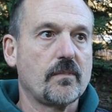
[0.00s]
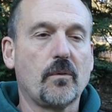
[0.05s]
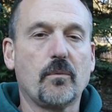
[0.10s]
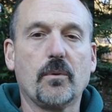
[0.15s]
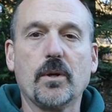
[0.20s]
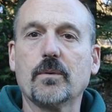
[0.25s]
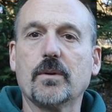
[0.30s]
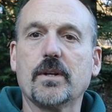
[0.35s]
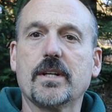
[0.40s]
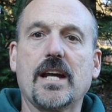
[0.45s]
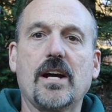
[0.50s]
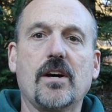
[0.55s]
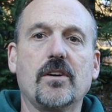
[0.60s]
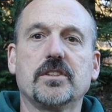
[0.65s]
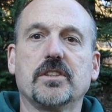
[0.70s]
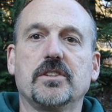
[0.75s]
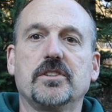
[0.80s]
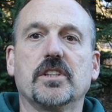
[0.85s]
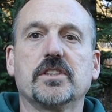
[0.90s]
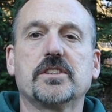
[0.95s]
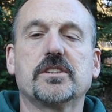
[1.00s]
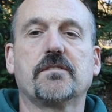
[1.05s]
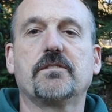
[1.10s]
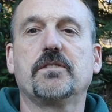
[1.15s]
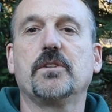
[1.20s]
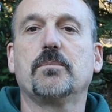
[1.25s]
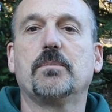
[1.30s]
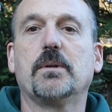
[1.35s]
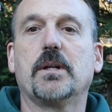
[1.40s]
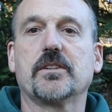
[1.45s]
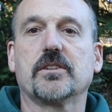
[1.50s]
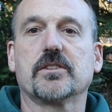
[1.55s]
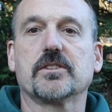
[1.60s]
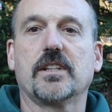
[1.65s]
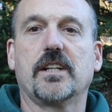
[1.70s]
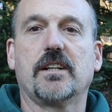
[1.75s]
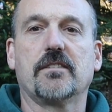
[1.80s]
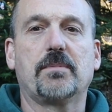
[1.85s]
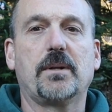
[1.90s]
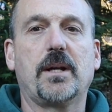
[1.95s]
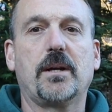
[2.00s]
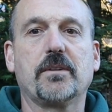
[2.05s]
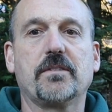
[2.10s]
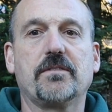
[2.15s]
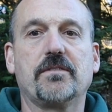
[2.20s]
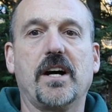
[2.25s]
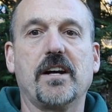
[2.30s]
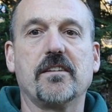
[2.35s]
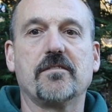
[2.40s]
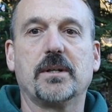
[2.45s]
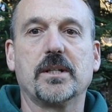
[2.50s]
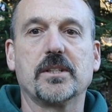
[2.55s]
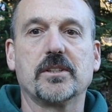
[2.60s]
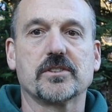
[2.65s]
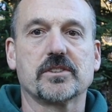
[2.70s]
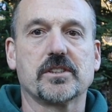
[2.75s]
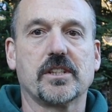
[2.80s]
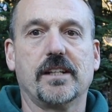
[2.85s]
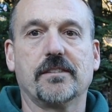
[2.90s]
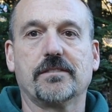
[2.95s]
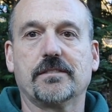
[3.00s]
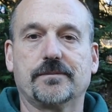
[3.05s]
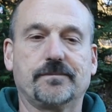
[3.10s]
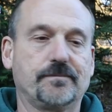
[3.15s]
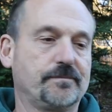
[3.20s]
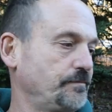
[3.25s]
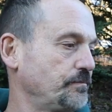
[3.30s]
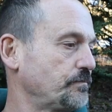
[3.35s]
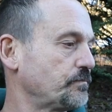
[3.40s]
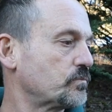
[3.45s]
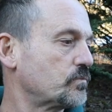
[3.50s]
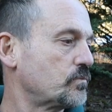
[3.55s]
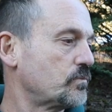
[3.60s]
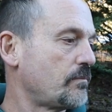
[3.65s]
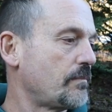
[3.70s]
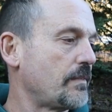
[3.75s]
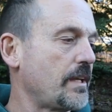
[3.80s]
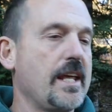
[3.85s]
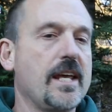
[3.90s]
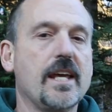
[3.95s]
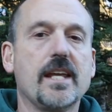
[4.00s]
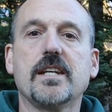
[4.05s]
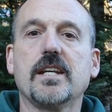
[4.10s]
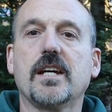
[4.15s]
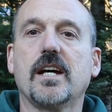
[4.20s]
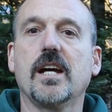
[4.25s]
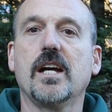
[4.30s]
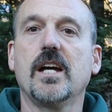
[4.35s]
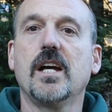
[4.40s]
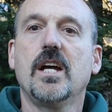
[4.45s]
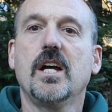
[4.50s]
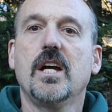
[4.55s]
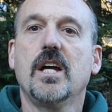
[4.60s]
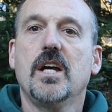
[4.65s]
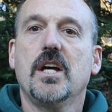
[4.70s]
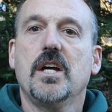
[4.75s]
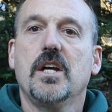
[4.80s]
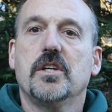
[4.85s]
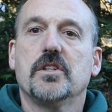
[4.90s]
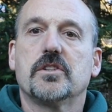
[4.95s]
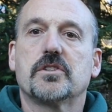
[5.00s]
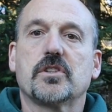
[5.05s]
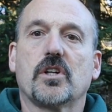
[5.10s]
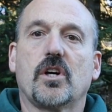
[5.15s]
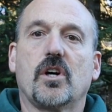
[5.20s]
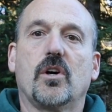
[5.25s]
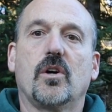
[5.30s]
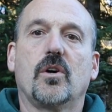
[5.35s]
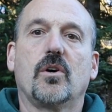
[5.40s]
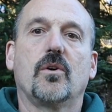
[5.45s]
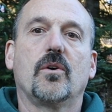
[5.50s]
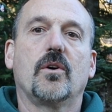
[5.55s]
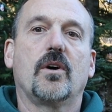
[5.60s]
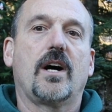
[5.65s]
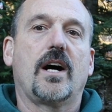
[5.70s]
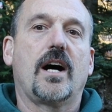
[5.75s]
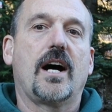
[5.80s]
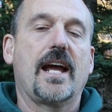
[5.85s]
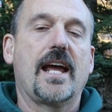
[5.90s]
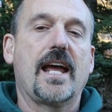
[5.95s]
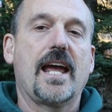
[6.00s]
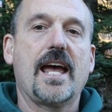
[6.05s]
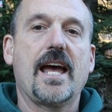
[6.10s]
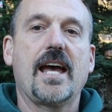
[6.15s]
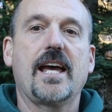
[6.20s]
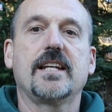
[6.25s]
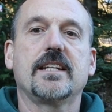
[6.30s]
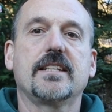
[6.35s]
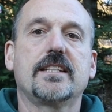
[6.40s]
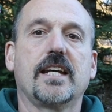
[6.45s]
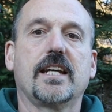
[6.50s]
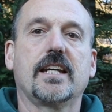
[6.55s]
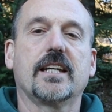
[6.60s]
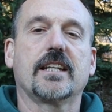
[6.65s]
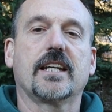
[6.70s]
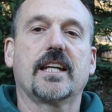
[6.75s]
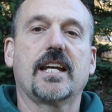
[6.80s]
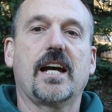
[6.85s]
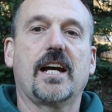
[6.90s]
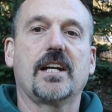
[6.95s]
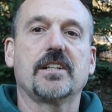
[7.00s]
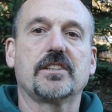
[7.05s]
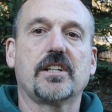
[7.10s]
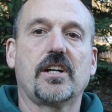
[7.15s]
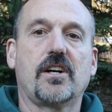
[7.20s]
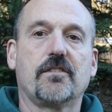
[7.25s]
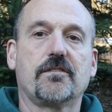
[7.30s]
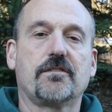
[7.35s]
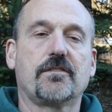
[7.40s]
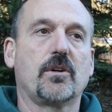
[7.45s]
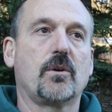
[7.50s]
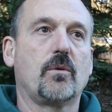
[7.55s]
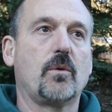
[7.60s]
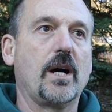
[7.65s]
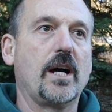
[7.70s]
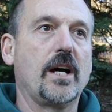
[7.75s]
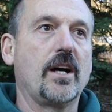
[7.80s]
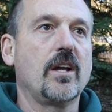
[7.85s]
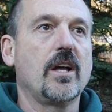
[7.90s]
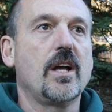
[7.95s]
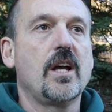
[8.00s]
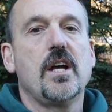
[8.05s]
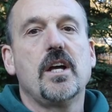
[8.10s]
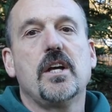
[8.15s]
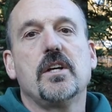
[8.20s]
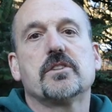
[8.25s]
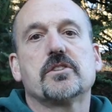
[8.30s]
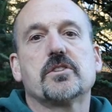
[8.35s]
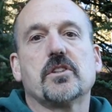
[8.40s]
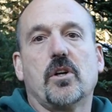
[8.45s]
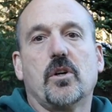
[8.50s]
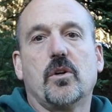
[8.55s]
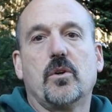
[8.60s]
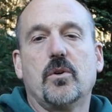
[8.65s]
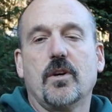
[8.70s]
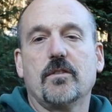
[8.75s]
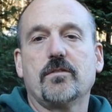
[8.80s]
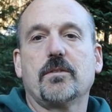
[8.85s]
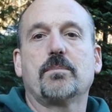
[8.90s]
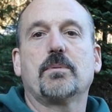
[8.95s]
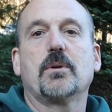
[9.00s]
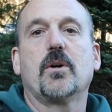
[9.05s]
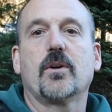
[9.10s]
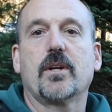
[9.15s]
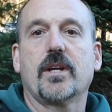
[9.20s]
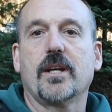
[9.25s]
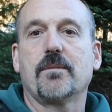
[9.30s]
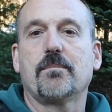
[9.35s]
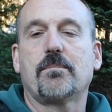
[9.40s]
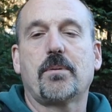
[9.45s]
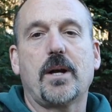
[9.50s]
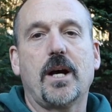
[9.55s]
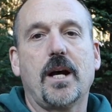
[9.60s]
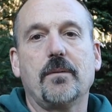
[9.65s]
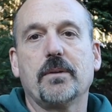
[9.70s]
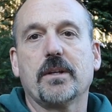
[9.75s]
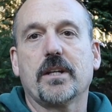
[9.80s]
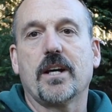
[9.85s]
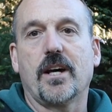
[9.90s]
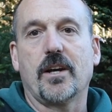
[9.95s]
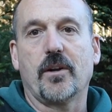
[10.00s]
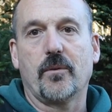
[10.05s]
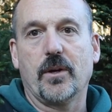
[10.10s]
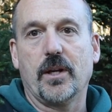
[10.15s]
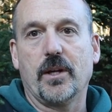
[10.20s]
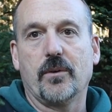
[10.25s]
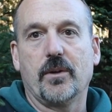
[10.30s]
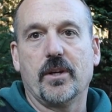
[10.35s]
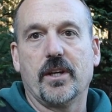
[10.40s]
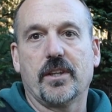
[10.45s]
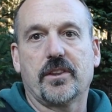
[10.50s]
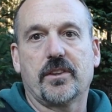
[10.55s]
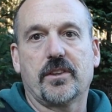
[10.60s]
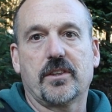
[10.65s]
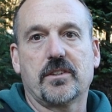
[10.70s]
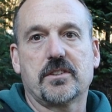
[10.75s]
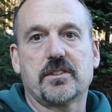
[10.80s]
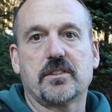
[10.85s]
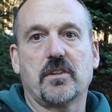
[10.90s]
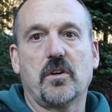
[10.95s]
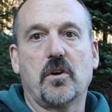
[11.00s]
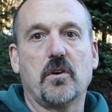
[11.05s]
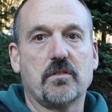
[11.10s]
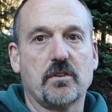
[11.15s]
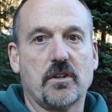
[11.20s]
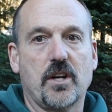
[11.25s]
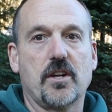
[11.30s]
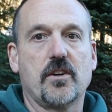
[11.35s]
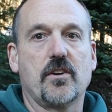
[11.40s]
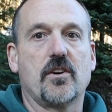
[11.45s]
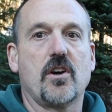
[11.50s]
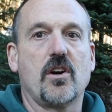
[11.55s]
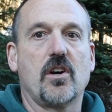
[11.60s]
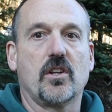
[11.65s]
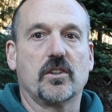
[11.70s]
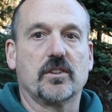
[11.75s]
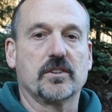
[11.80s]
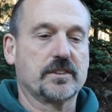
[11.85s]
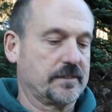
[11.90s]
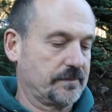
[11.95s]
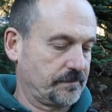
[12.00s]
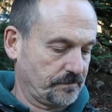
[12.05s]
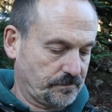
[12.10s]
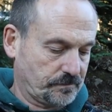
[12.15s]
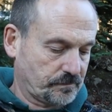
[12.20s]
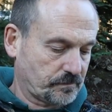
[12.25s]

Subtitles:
we were down to just a few bundles left, probably 5 bundles left. And so I hadn't taken the cash out for a while. So whoever broke in probably got away with over $100.